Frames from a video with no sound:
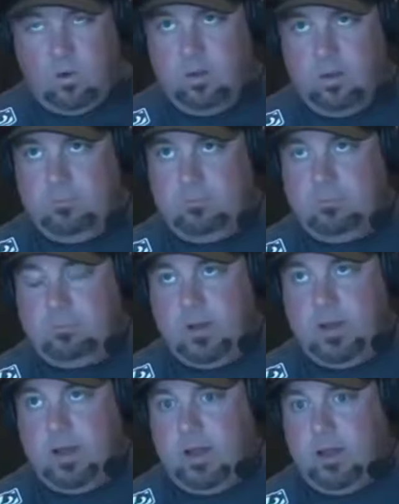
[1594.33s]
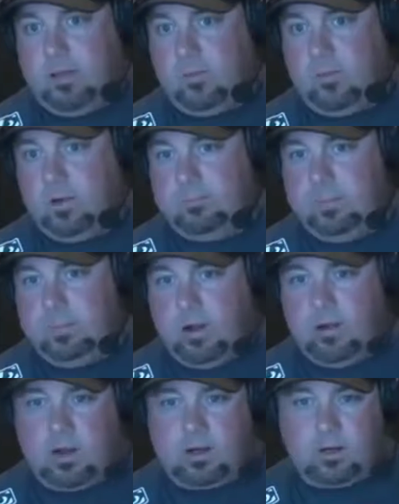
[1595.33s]
world uh the world
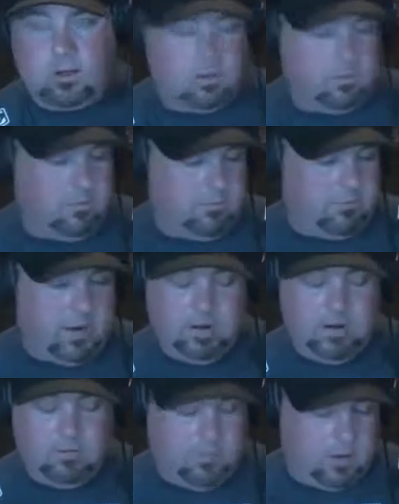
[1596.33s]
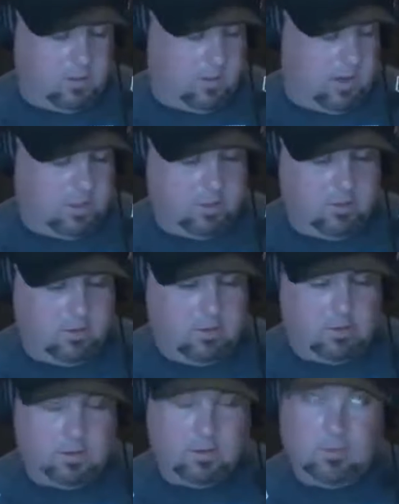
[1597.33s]
bare knuckle fighting federation.
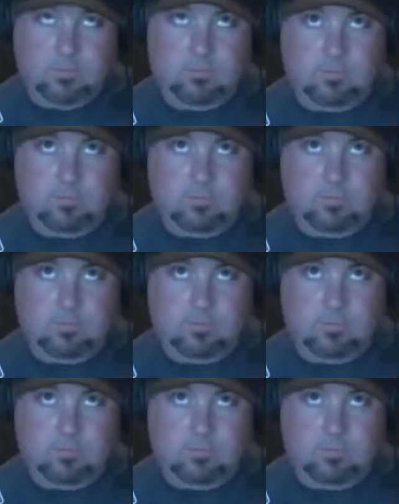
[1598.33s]
Um,